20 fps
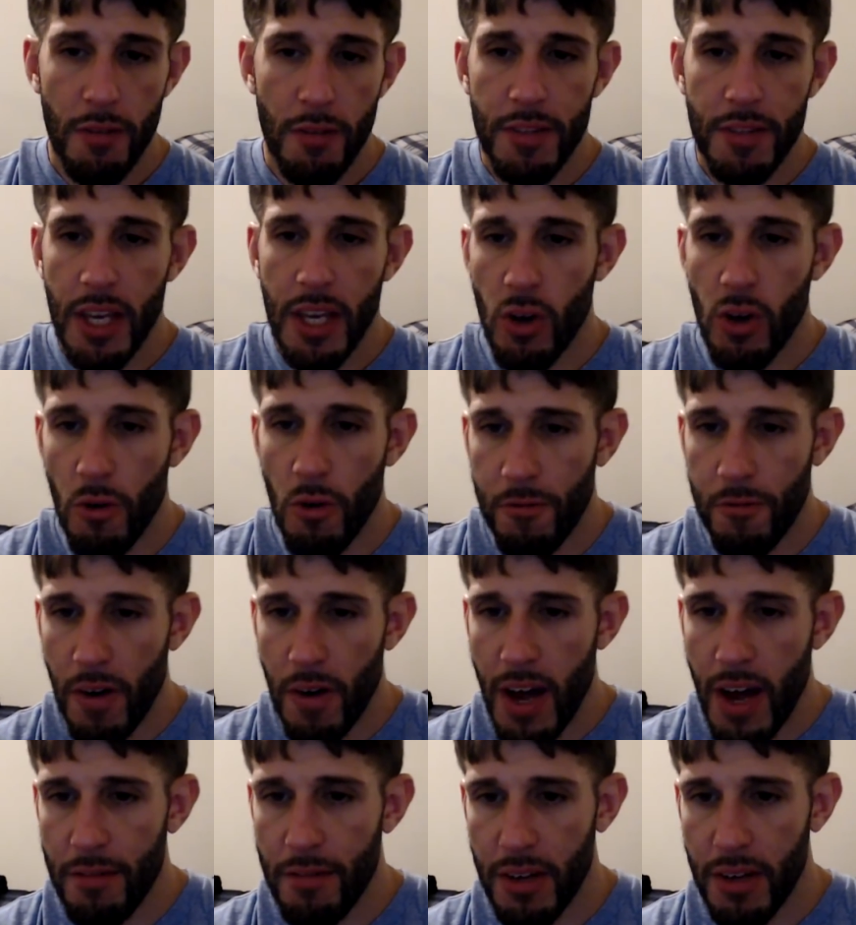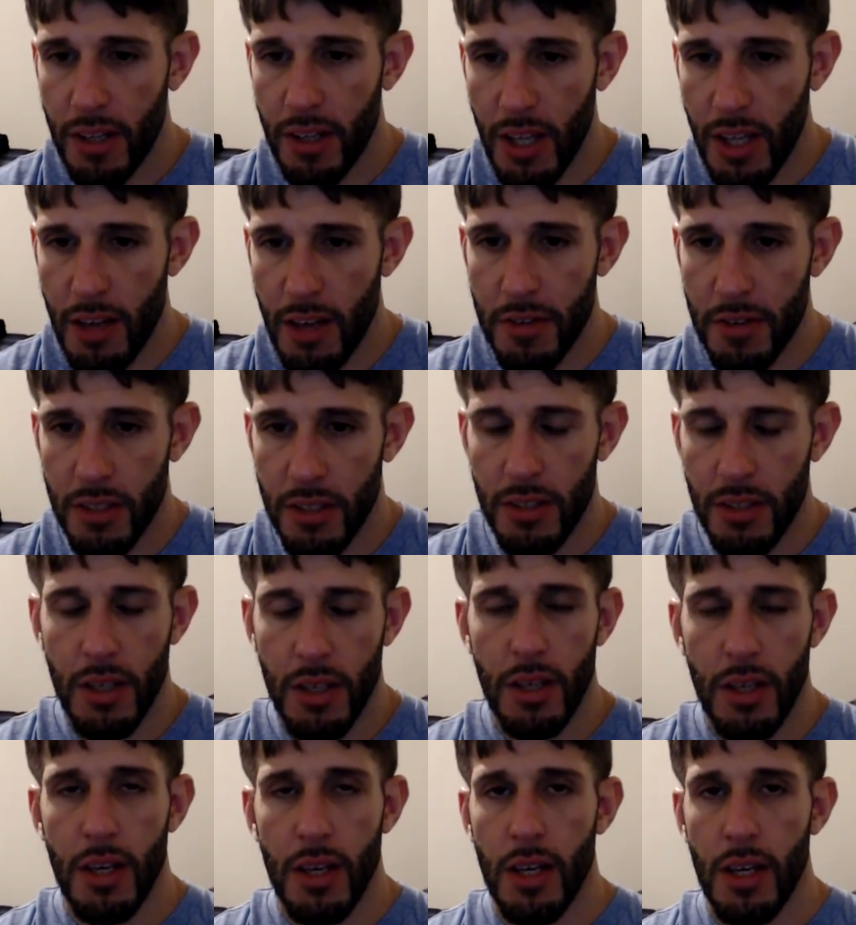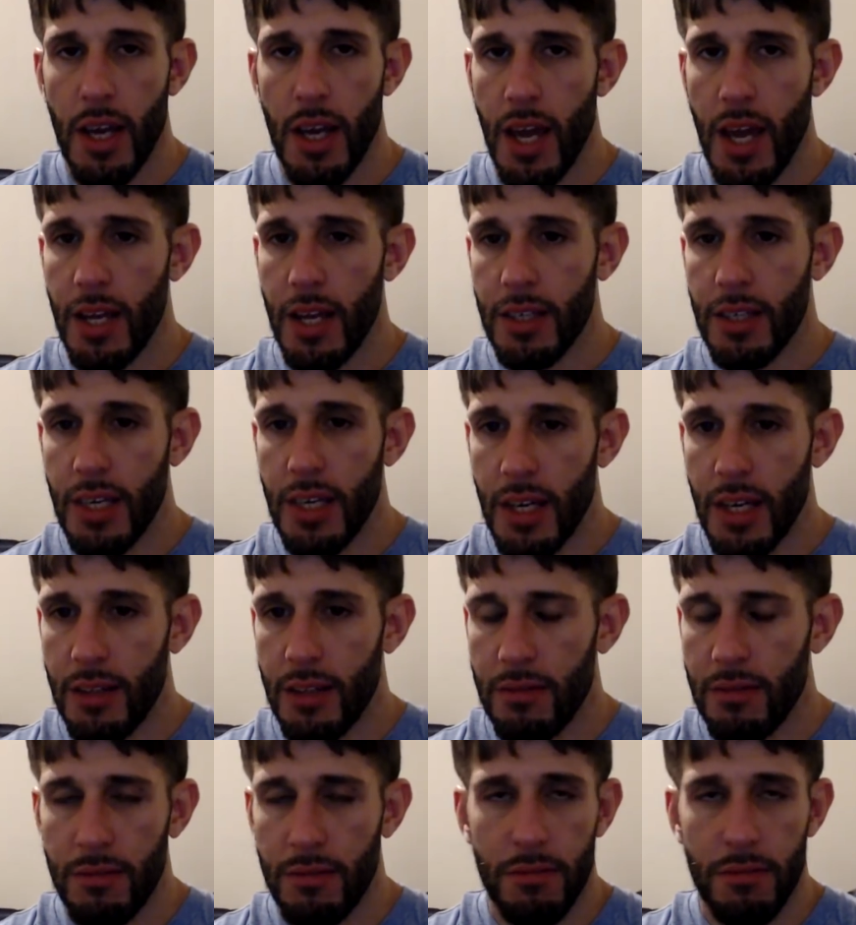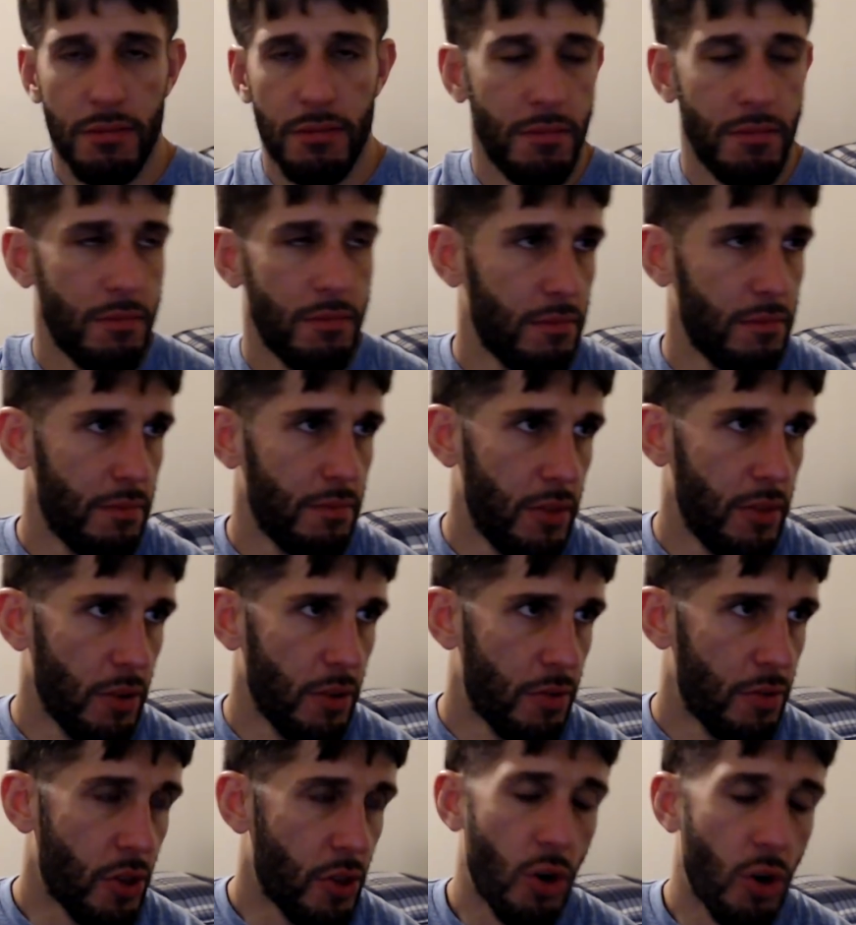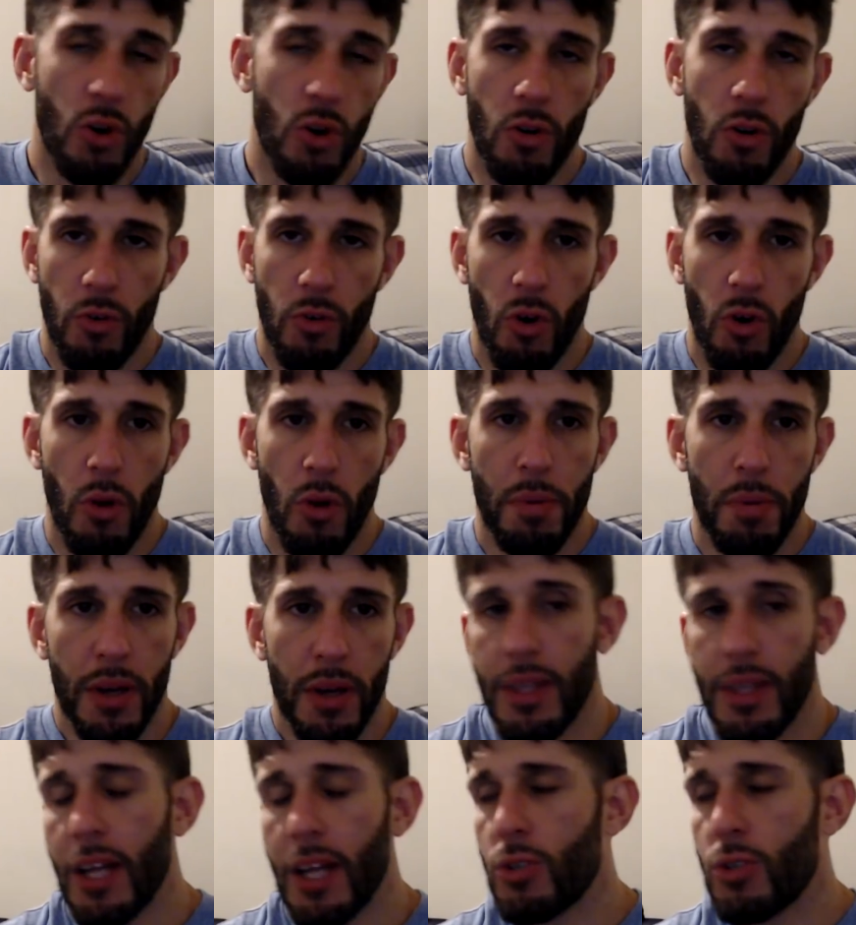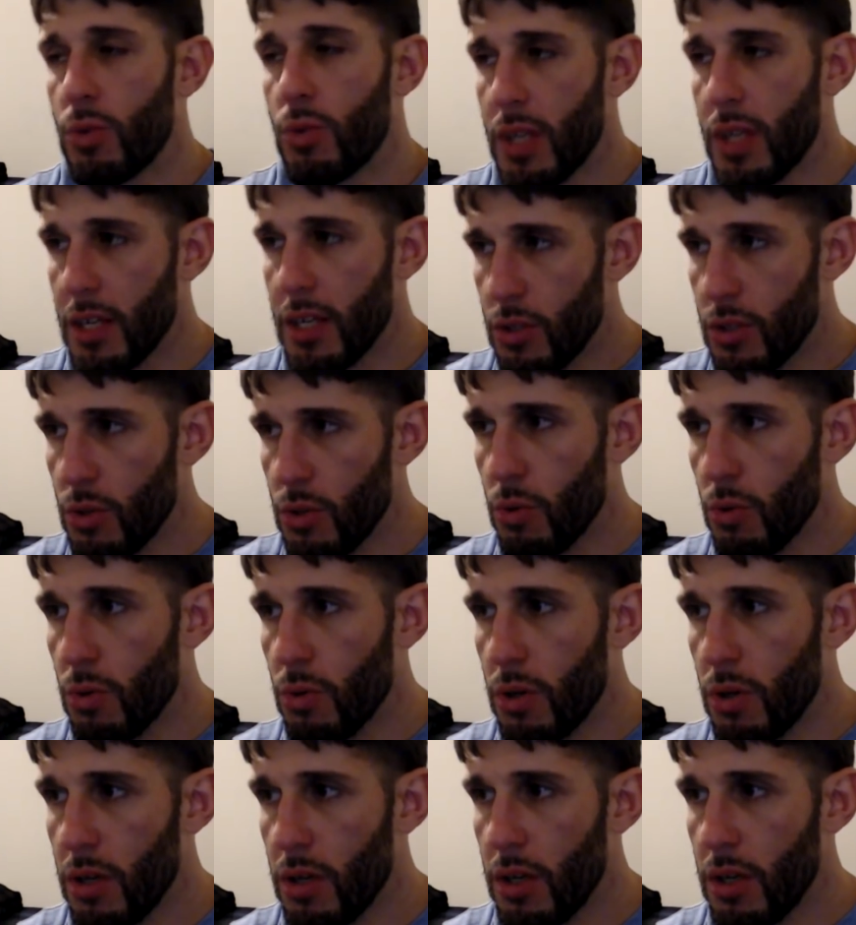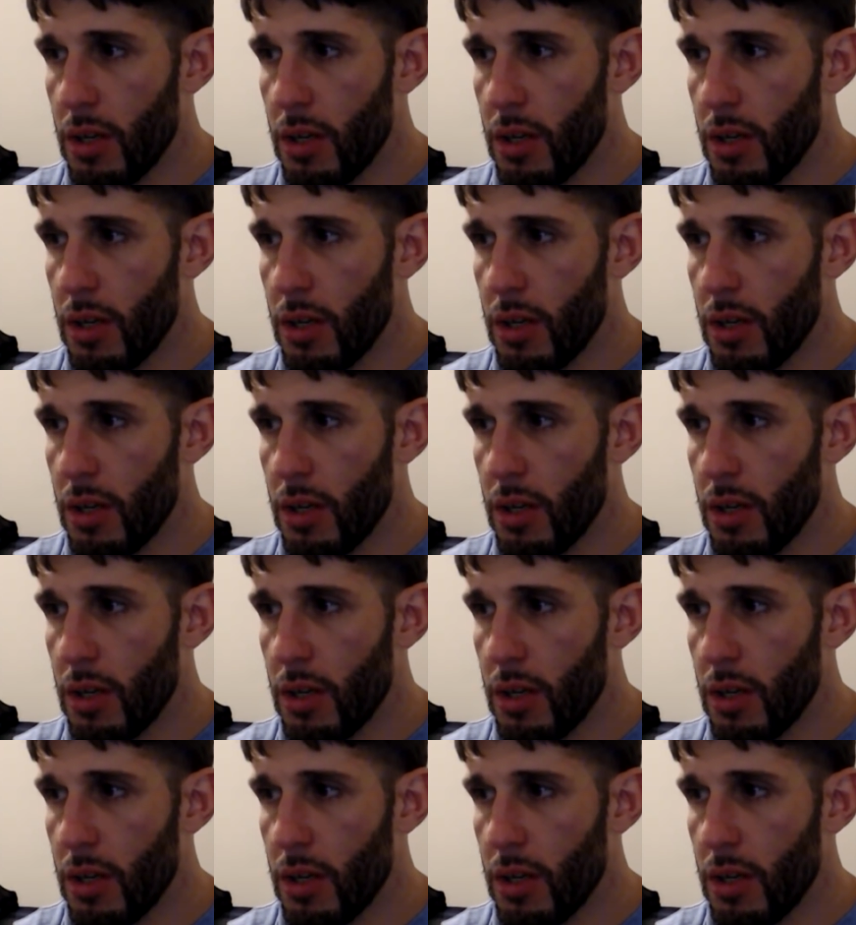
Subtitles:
If they go 5-11 and get the 3rd overall pick, that's what they do.